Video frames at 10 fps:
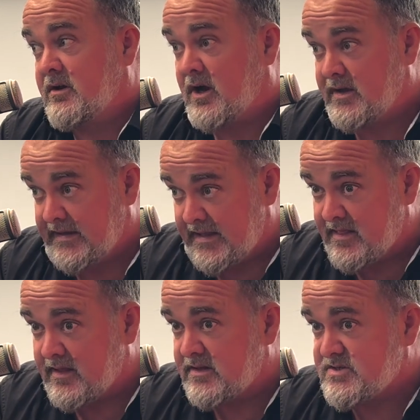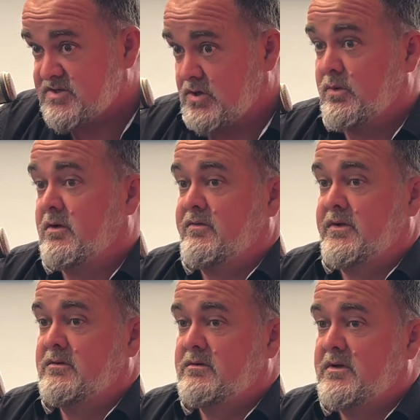I get that so
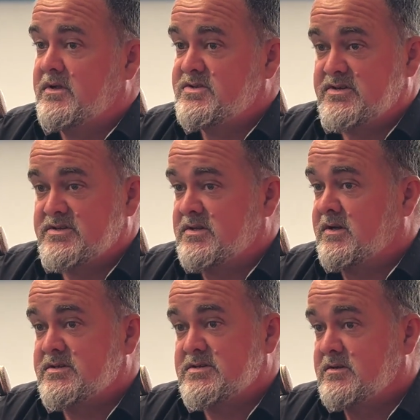often. It's just nuts.